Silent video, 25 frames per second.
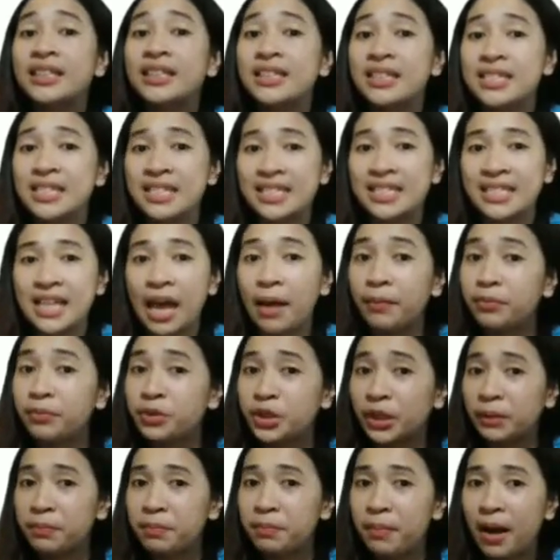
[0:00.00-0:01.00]
the
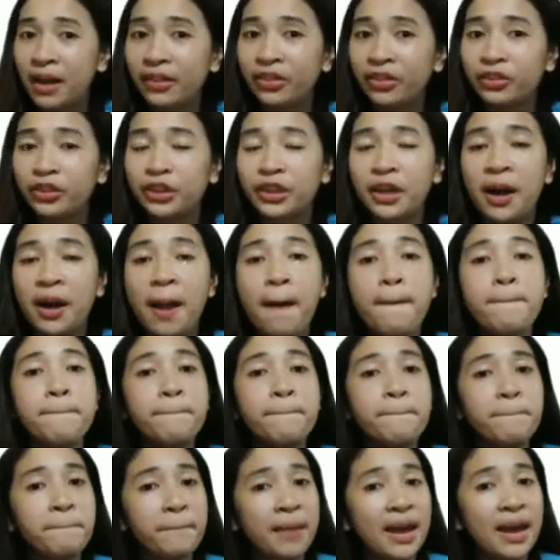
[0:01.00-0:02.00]
subject matter,
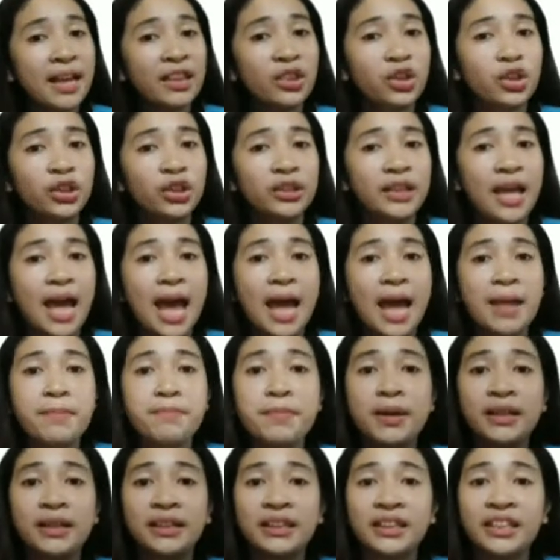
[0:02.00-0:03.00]
method, and
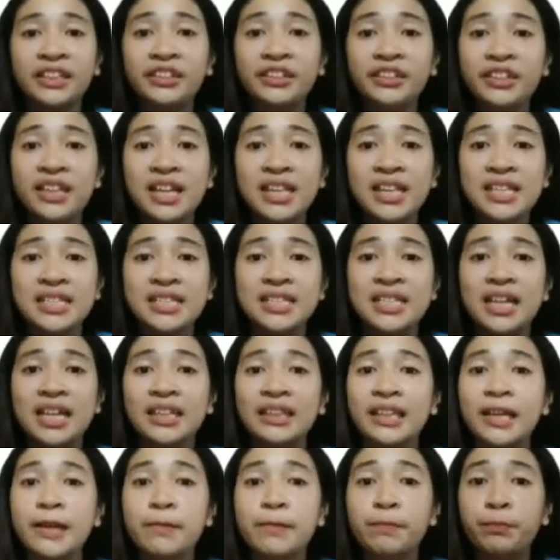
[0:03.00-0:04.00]
materials that
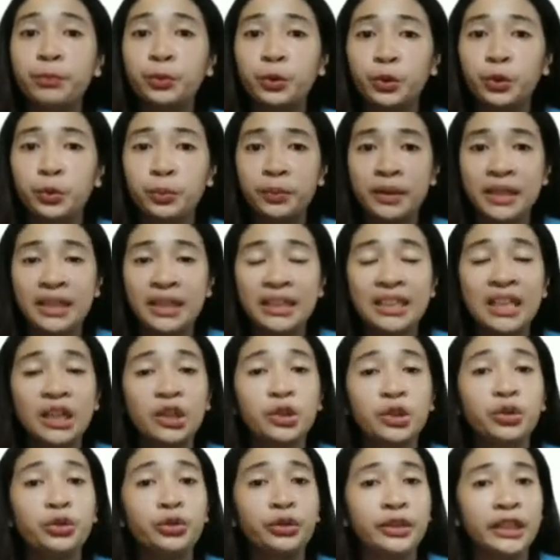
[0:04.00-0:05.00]
improving the
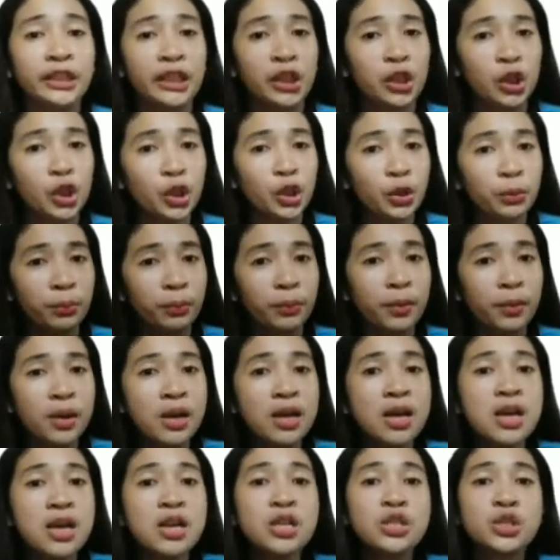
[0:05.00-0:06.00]
curriculum.
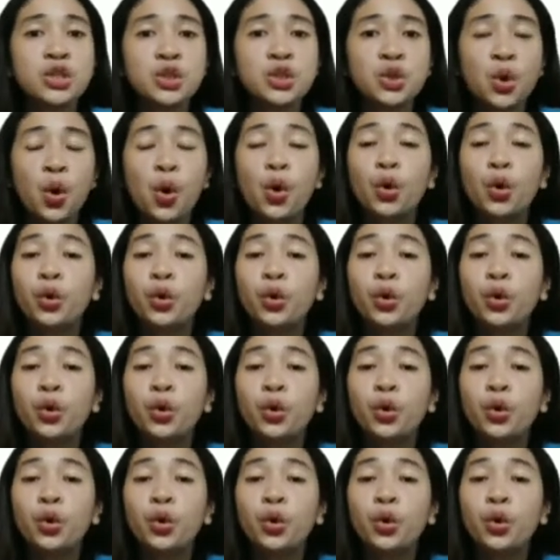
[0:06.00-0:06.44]
So,